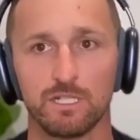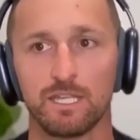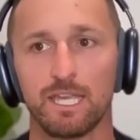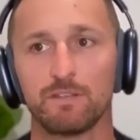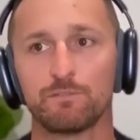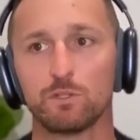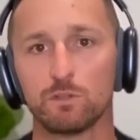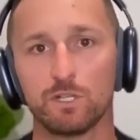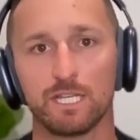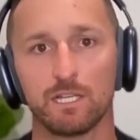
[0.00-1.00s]
And if you
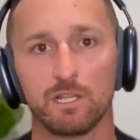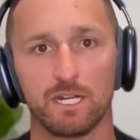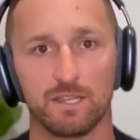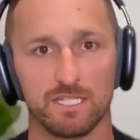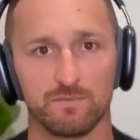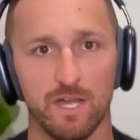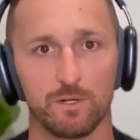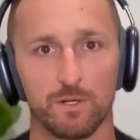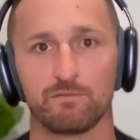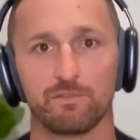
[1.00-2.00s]
look at a lot of these
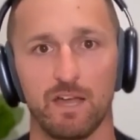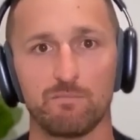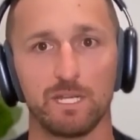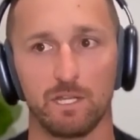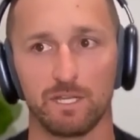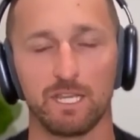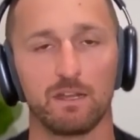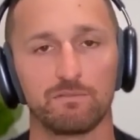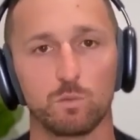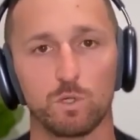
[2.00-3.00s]
founders, and I've been lucky
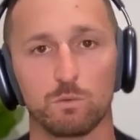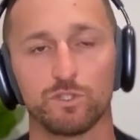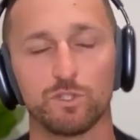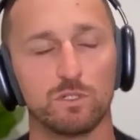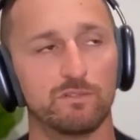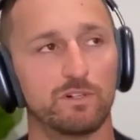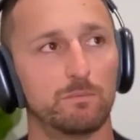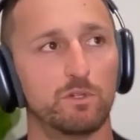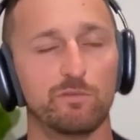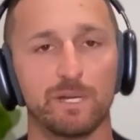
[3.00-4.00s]
enough to work with 2 of them
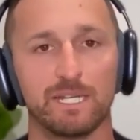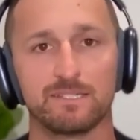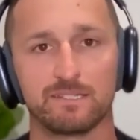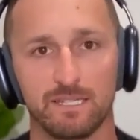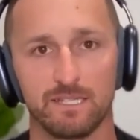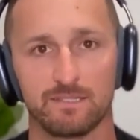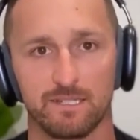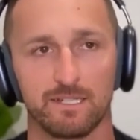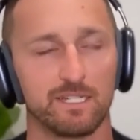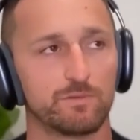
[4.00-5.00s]
who have been insanely
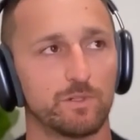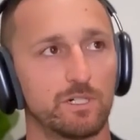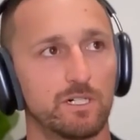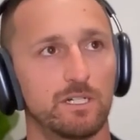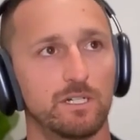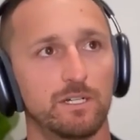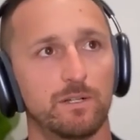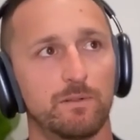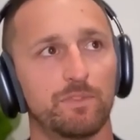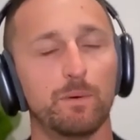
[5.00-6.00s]
successful,
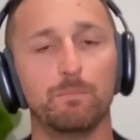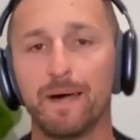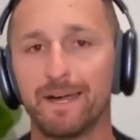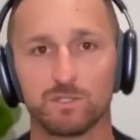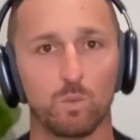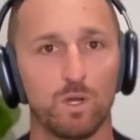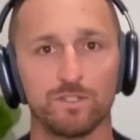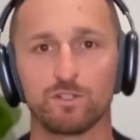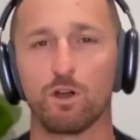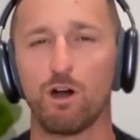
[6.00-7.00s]
the best
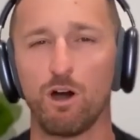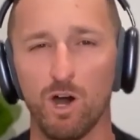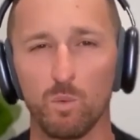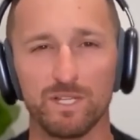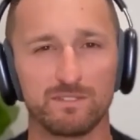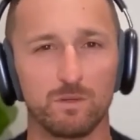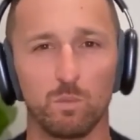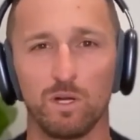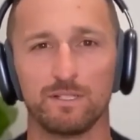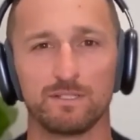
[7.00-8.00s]
ones are always the
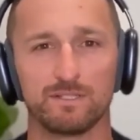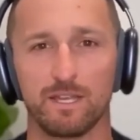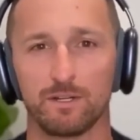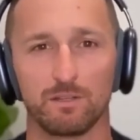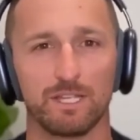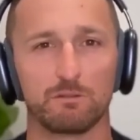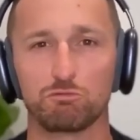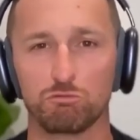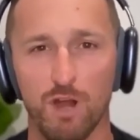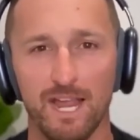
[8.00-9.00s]
ones that are like
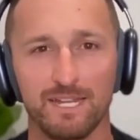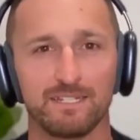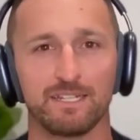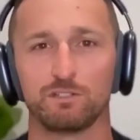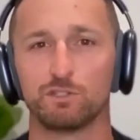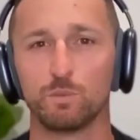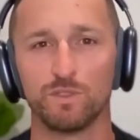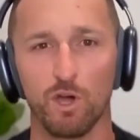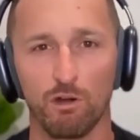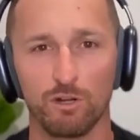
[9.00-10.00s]
grinding, doing
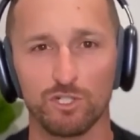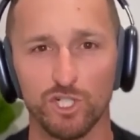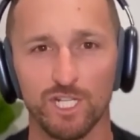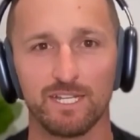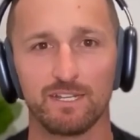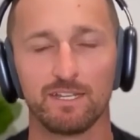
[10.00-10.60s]
the hard shit.